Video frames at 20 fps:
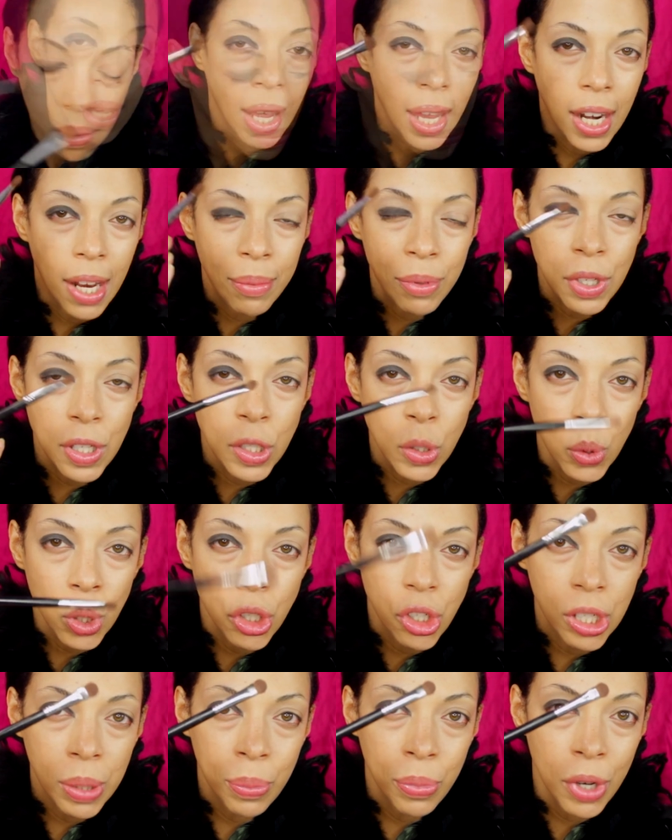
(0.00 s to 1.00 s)
And I'm just
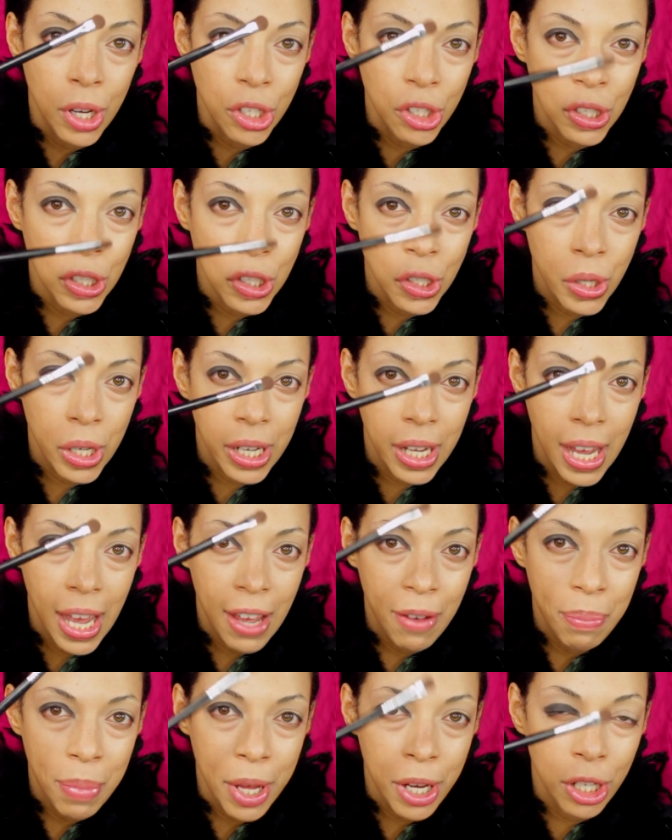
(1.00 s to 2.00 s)
switching brushes so I can
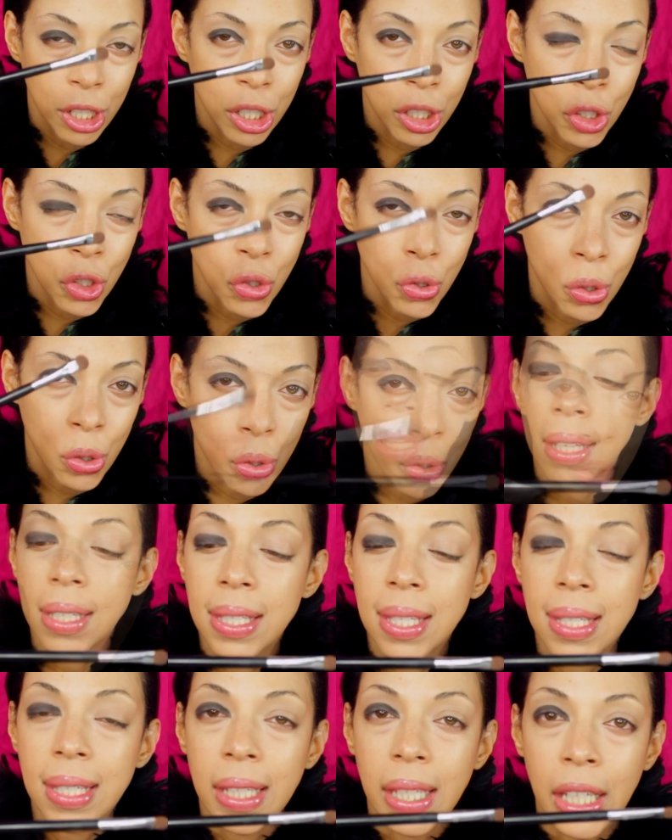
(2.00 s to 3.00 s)
have better control.
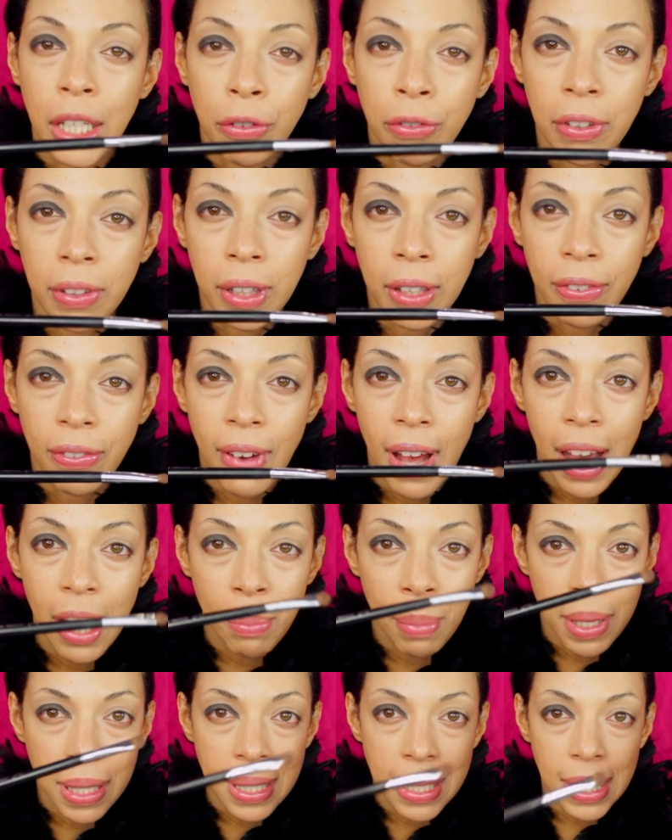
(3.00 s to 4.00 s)
This is the
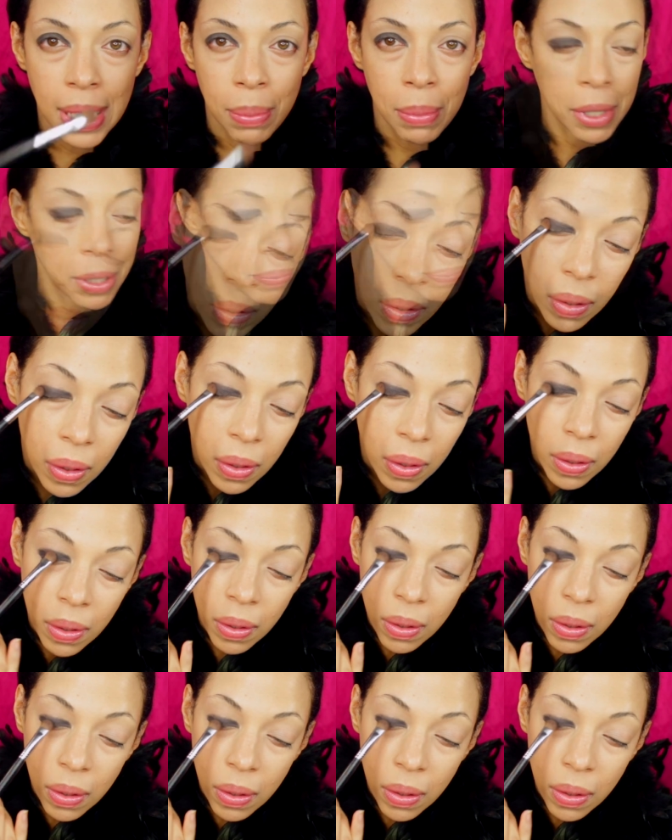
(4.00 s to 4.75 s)
E55 by Sigma.